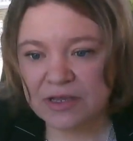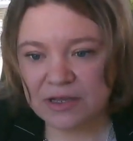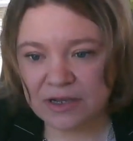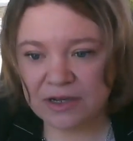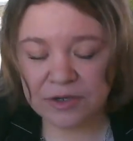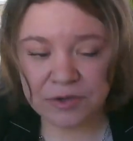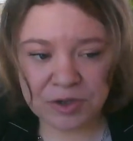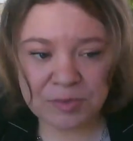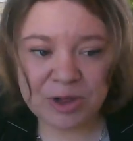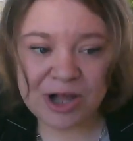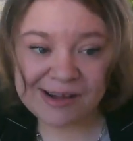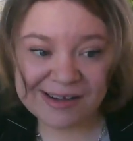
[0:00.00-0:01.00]
a
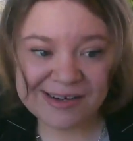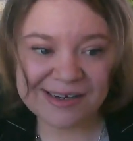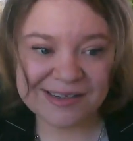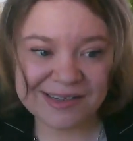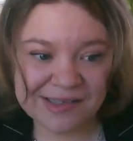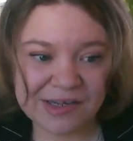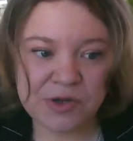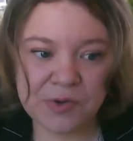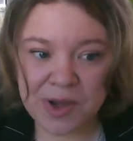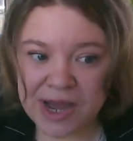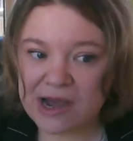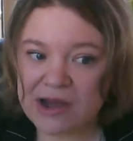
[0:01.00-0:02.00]
global audience, and you
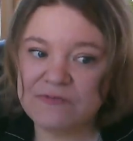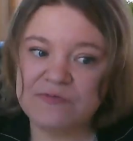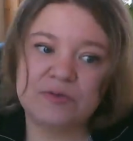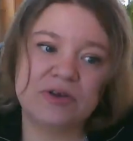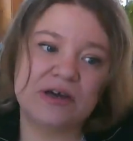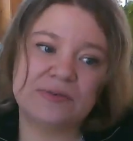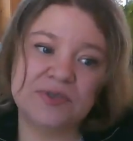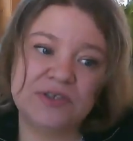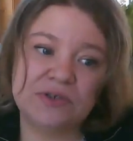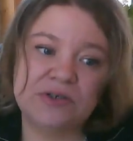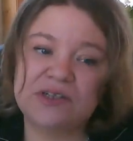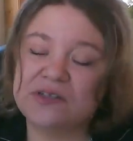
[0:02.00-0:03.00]
have
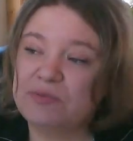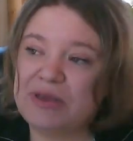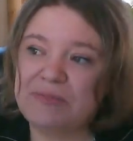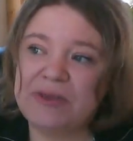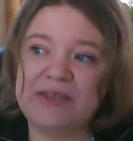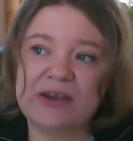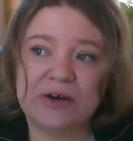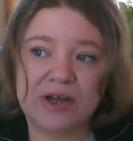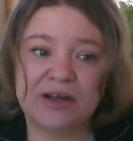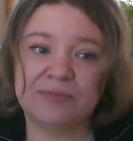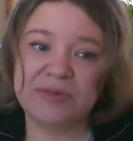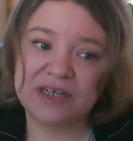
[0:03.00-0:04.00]
students, maybe they're
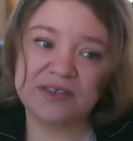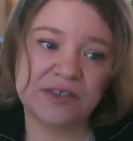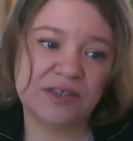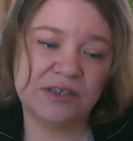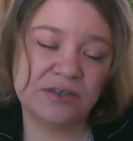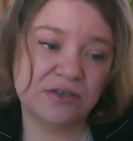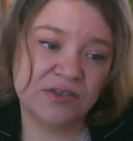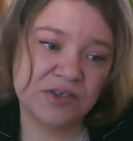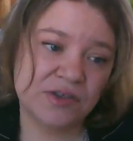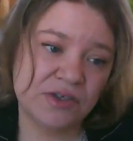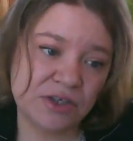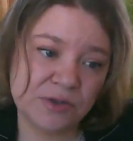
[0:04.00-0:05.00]
coming to the
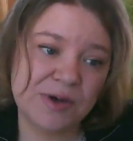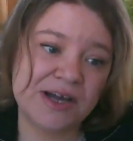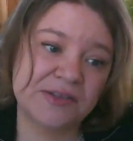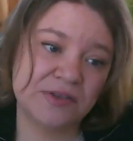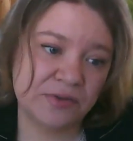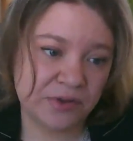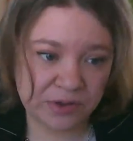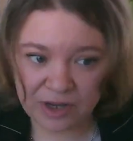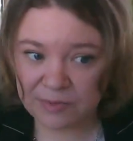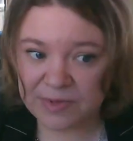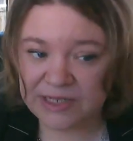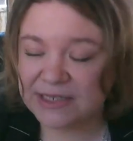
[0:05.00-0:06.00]
US or they're
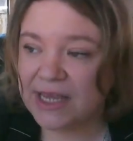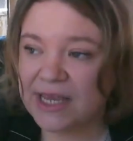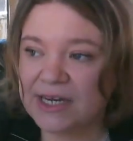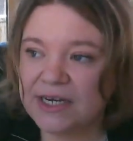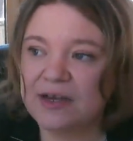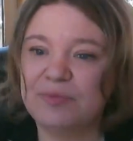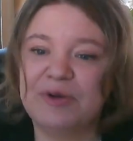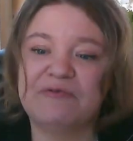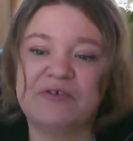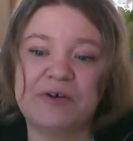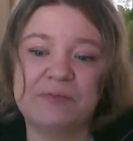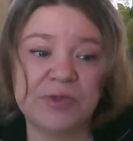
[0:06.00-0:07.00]
coming to Canada, but
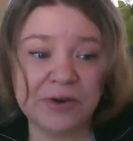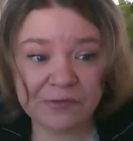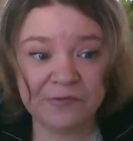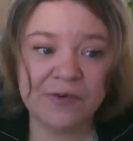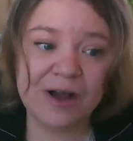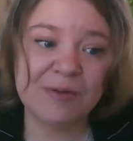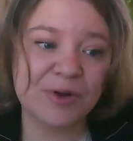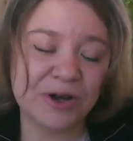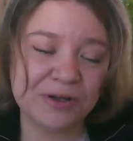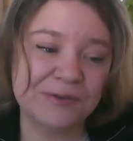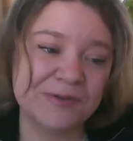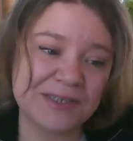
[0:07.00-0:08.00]
they're from
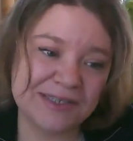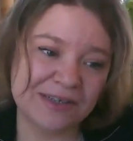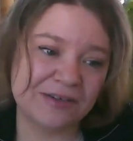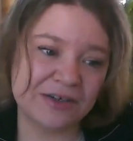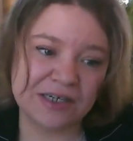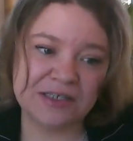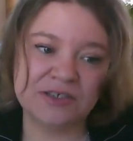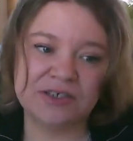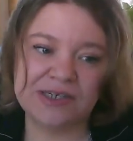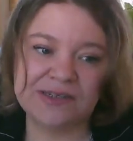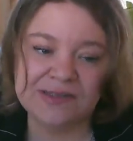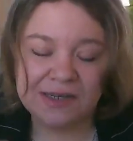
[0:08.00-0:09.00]
all of these other countries.